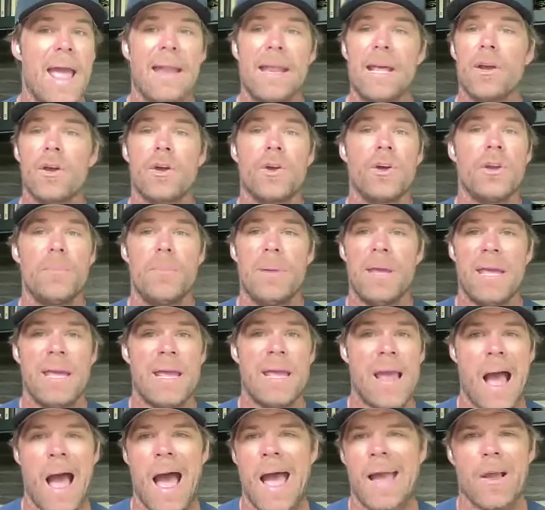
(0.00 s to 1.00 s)
And it could
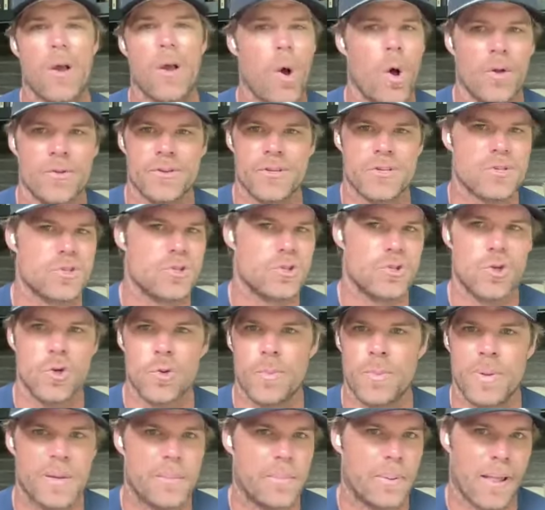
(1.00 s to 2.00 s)
be I called the
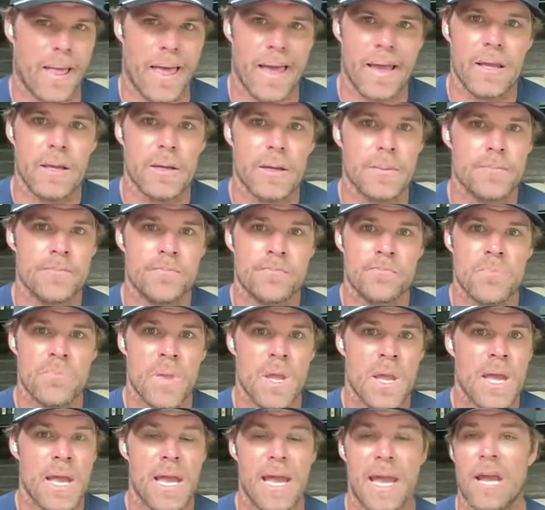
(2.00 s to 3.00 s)
stupid play.
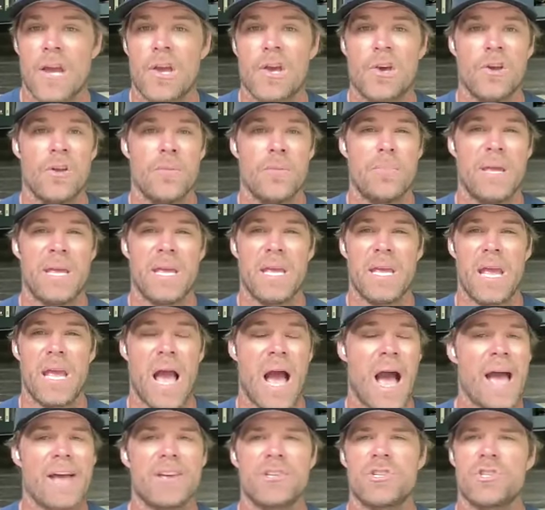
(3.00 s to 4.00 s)
It could
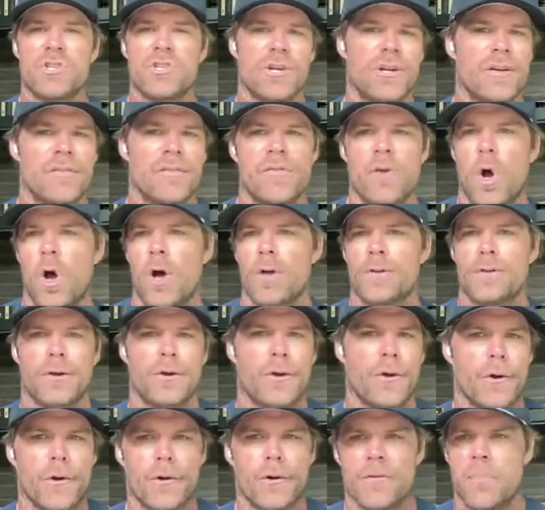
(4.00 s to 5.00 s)
be I should have called a
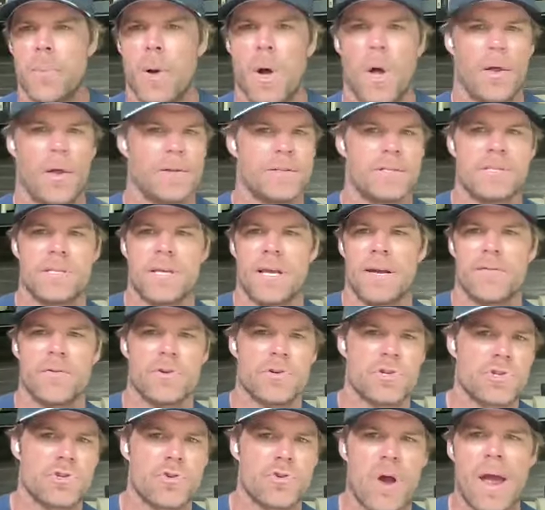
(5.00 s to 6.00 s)
curveball instead of
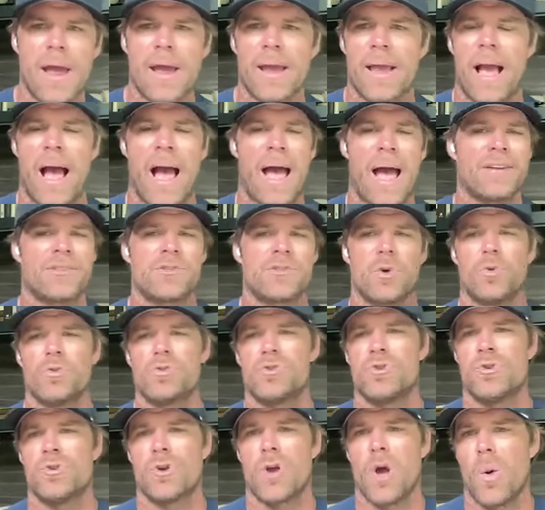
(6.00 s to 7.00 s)
a strike. I
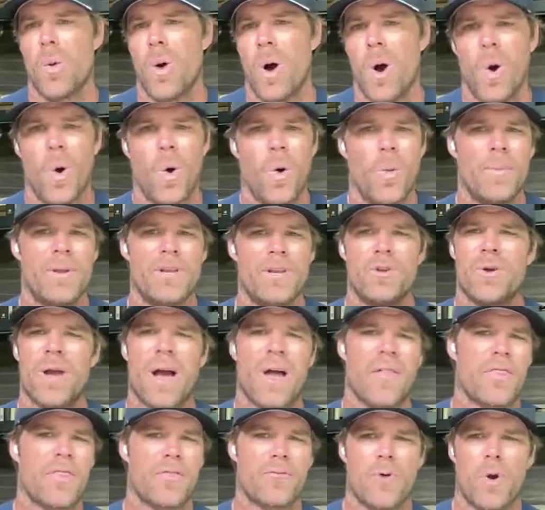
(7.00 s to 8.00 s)
told you to go home and you
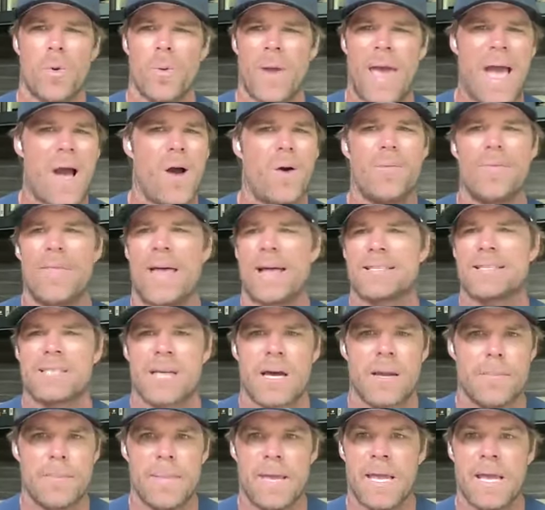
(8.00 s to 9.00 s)
got thrown out. That's
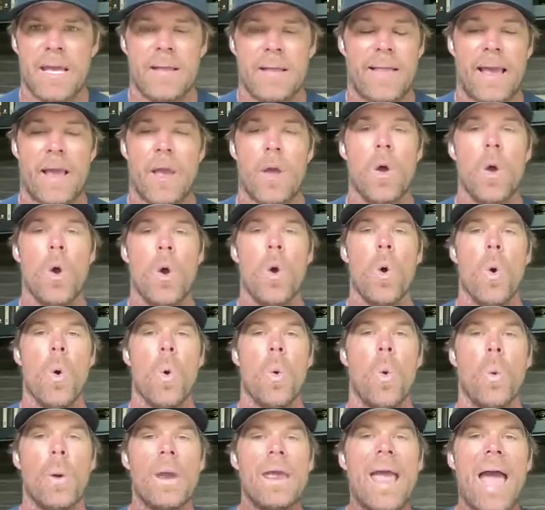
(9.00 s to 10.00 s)
on me. Like
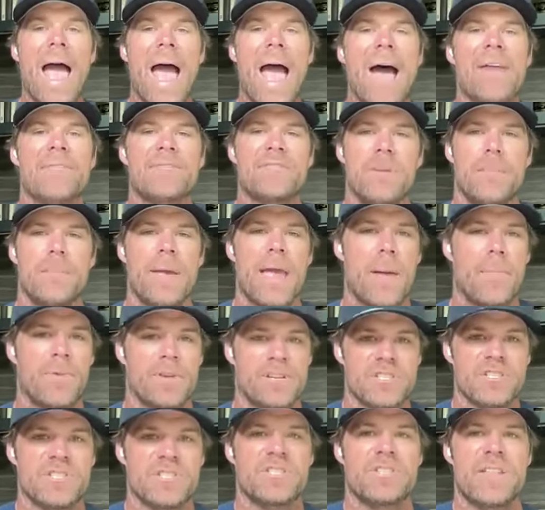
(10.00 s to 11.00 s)
we have to be able
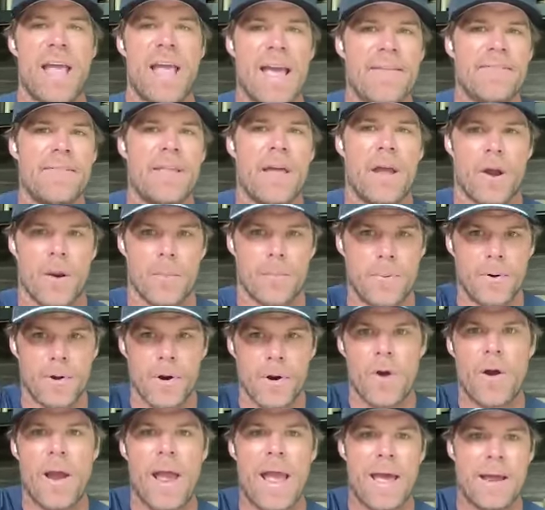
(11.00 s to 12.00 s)
to stand there,
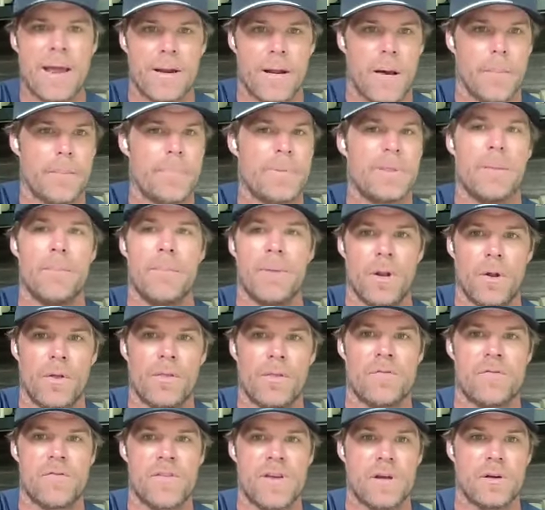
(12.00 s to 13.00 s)
put our hand up in the middle
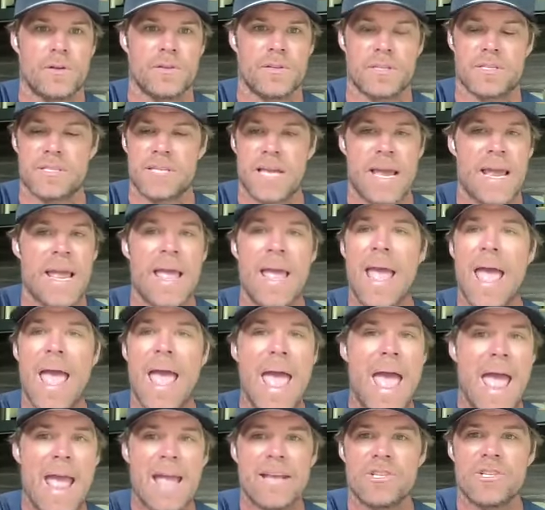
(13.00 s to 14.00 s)
of the field and say,
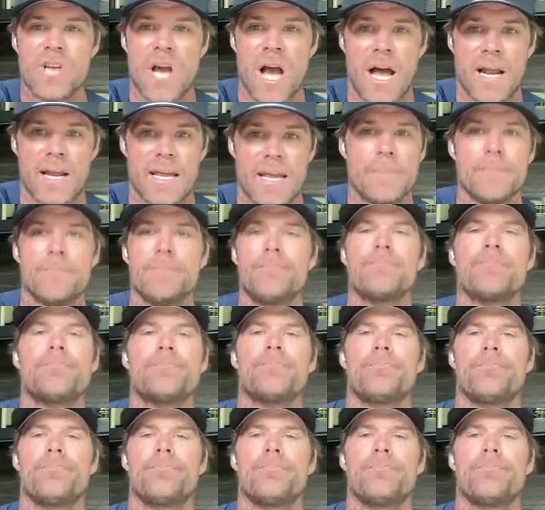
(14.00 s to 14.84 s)
hey, Johnny,